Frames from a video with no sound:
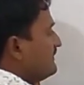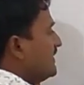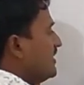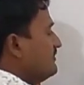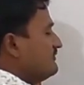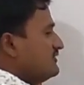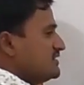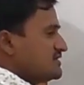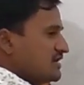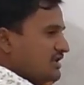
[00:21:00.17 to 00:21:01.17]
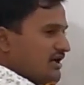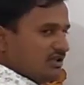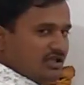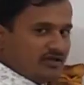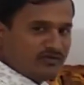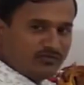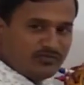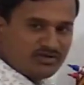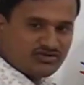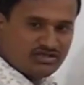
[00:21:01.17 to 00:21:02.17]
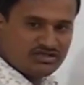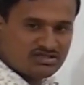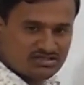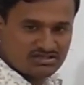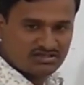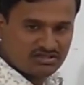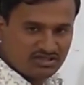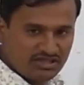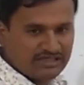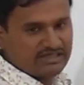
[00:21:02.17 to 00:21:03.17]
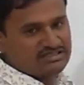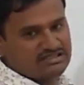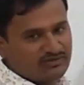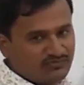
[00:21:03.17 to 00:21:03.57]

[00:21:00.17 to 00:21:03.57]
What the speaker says: then we will say that the given function is increasing